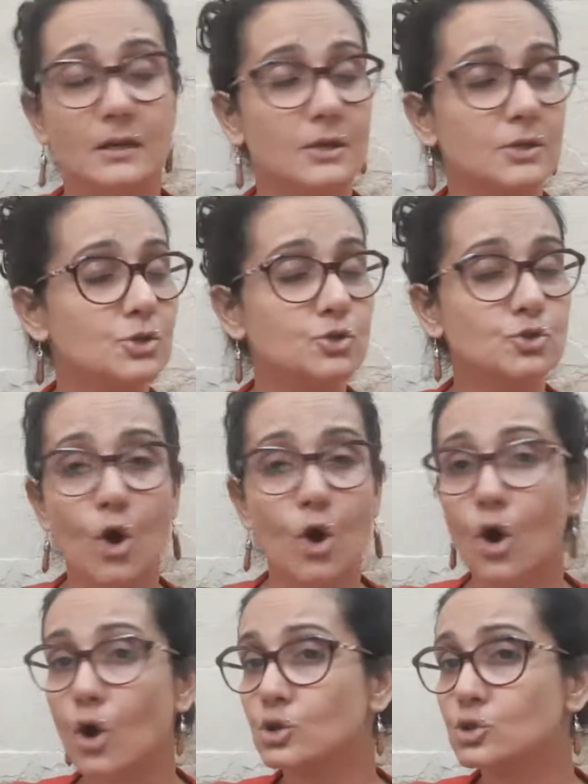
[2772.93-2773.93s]

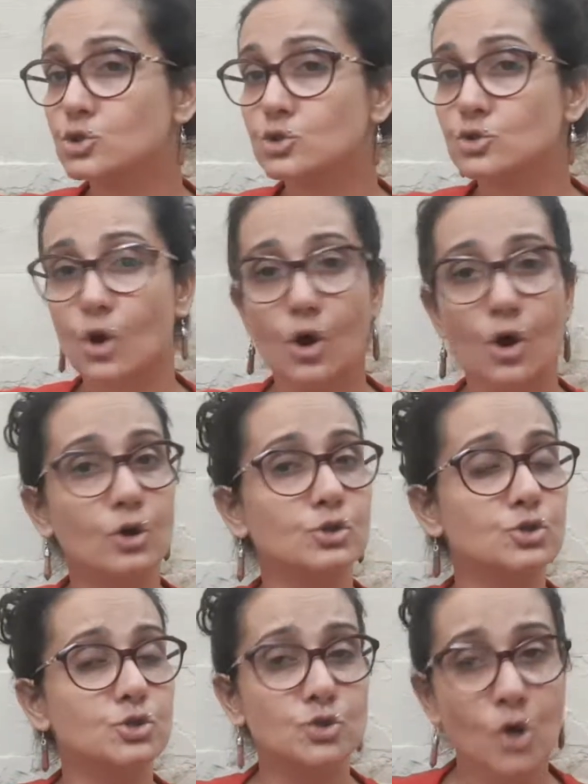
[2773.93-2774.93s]
strong, strong,
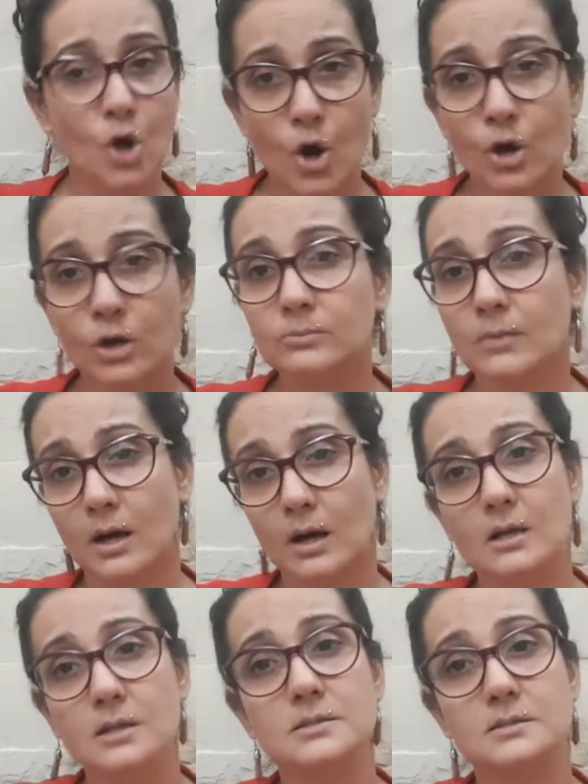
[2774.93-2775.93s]
strong
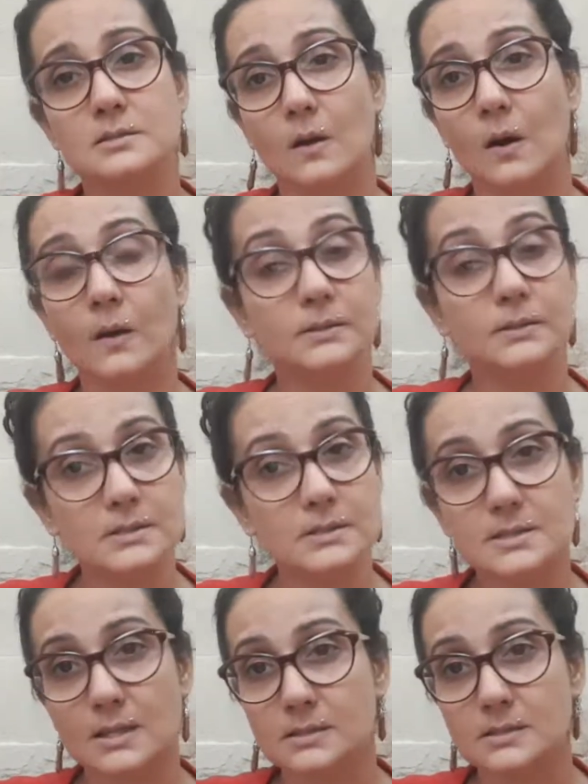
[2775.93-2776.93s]
Mars on the
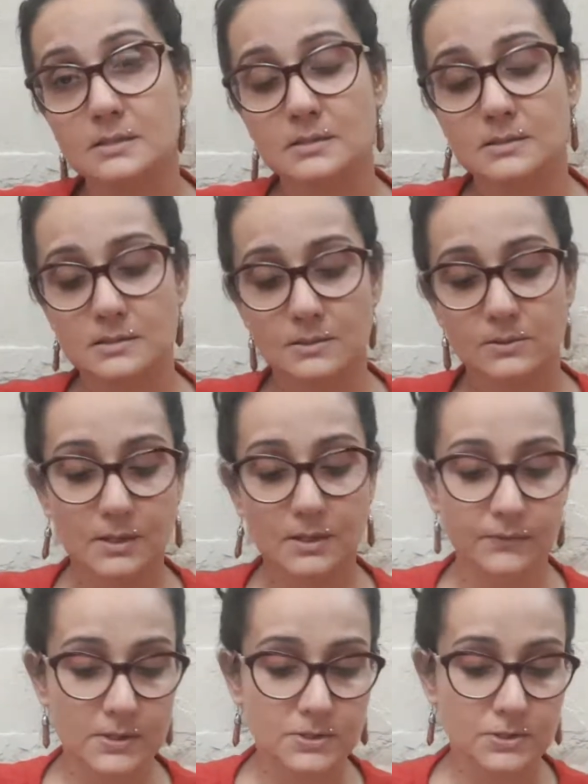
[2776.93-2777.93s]
ascendant. Okay,
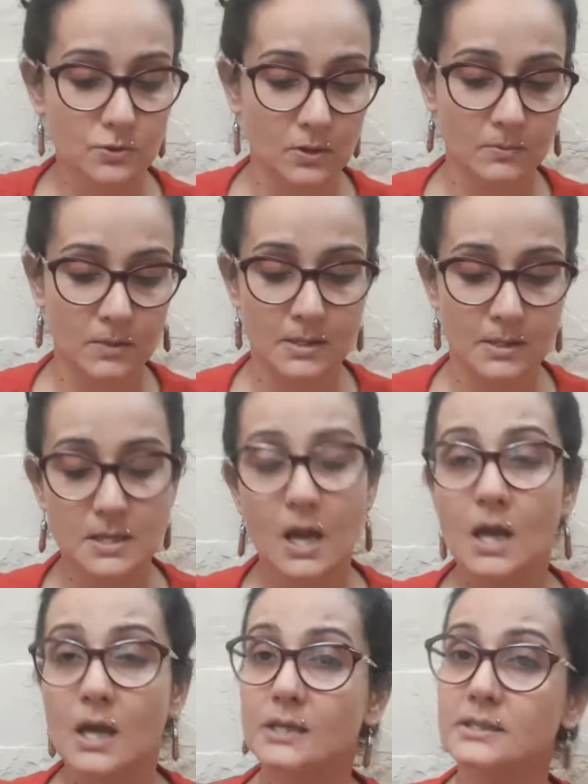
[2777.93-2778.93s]
very strong Mars.
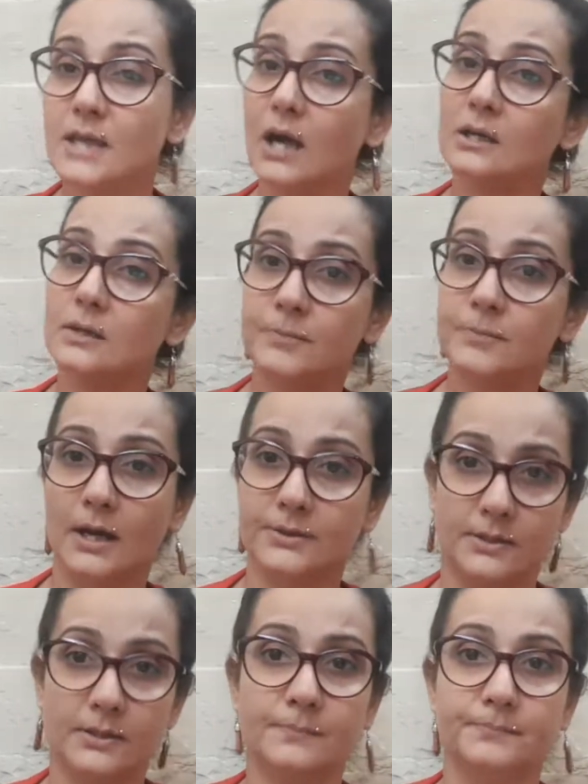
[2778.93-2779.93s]
Younger
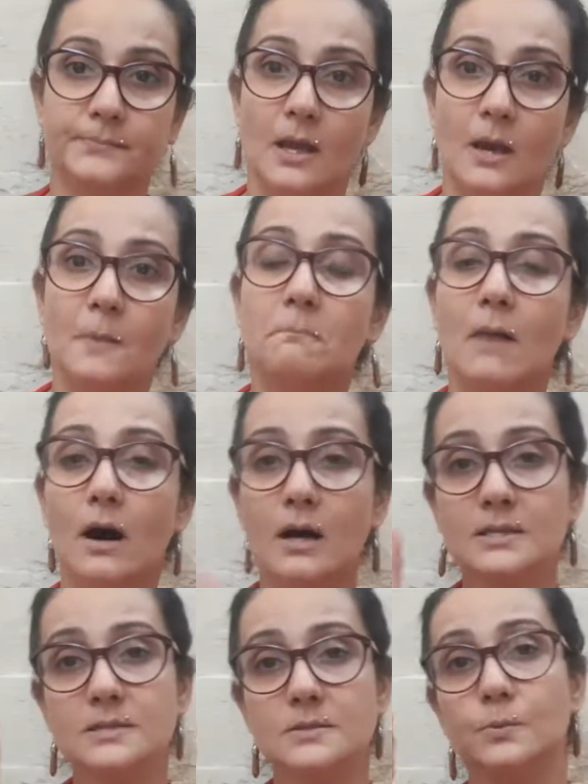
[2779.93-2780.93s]
brother,
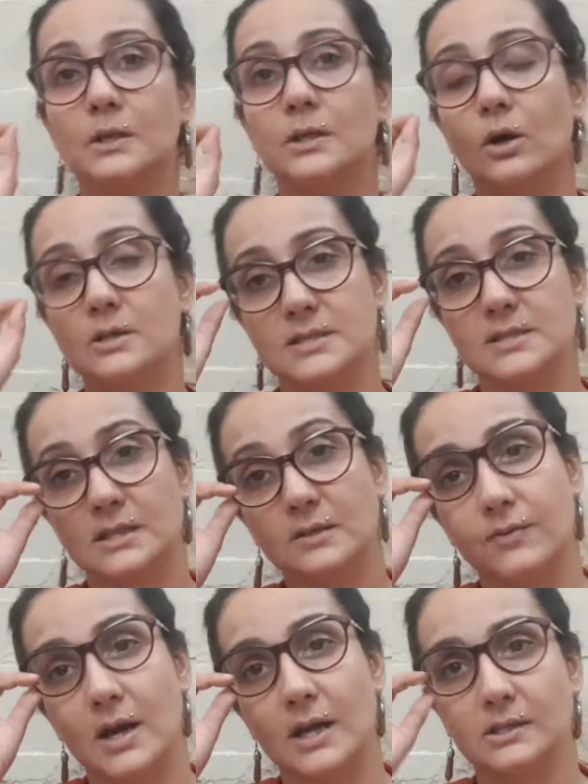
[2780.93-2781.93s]
Mars will
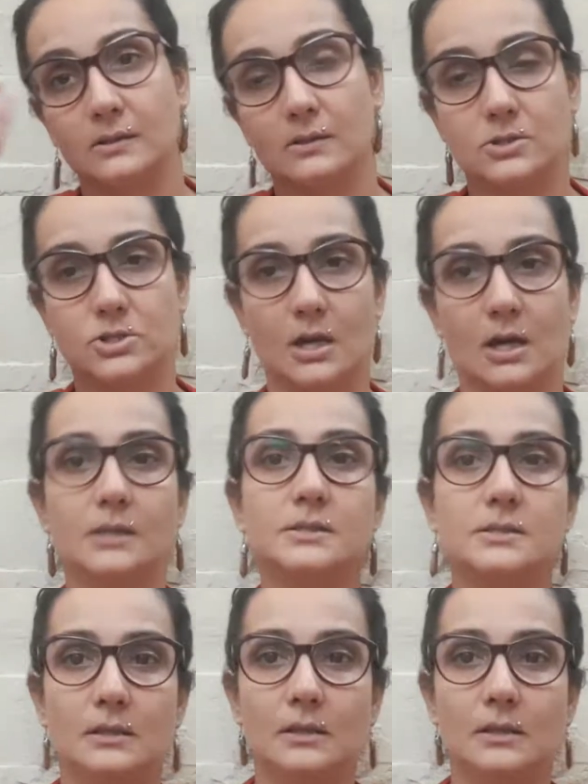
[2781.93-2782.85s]
signify in your chart,